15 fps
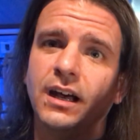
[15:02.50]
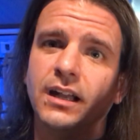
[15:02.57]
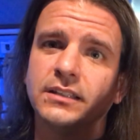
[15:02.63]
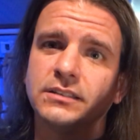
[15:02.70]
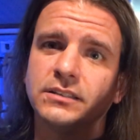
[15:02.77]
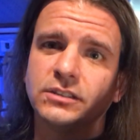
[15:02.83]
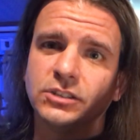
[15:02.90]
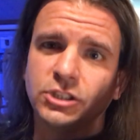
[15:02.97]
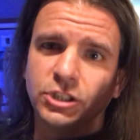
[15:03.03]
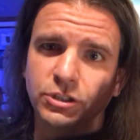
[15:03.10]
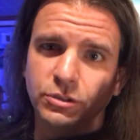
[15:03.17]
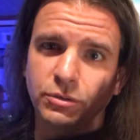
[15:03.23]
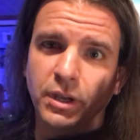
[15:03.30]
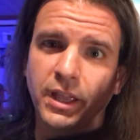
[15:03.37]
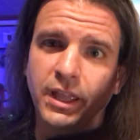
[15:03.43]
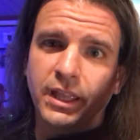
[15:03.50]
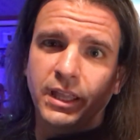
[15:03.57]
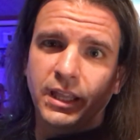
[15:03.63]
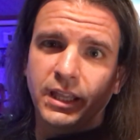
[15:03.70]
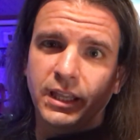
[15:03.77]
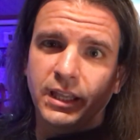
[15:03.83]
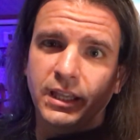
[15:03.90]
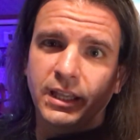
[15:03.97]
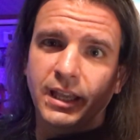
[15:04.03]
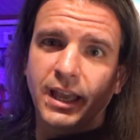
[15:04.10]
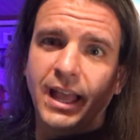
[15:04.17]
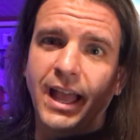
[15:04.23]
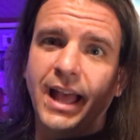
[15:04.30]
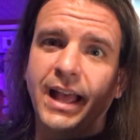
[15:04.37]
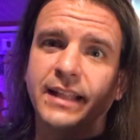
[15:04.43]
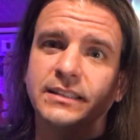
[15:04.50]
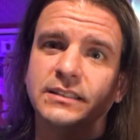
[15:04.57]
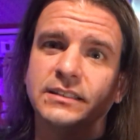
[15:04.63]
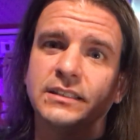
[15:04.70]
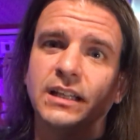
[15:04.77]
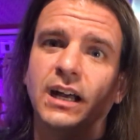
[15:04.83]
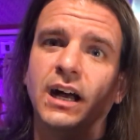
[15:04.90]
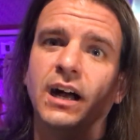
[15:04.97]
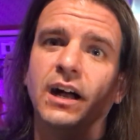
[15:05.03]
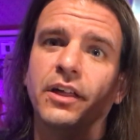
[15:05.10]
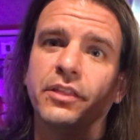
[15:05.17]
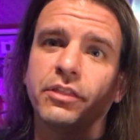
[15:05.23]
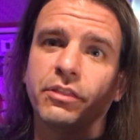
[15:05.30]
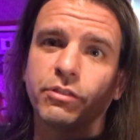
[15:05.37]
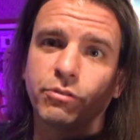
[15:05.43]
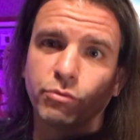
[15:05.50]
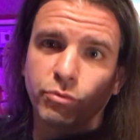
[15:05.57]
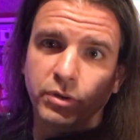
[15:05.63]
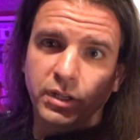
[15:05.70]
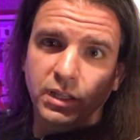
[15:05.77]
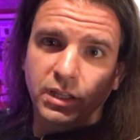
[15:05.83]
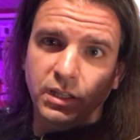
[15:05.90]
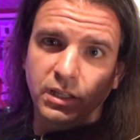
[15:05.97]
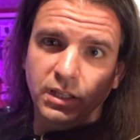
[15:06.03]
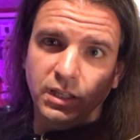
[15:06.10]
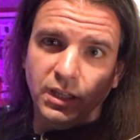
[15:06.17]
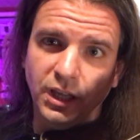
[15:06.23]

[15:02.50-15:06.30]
a. Two, E, and a. Three,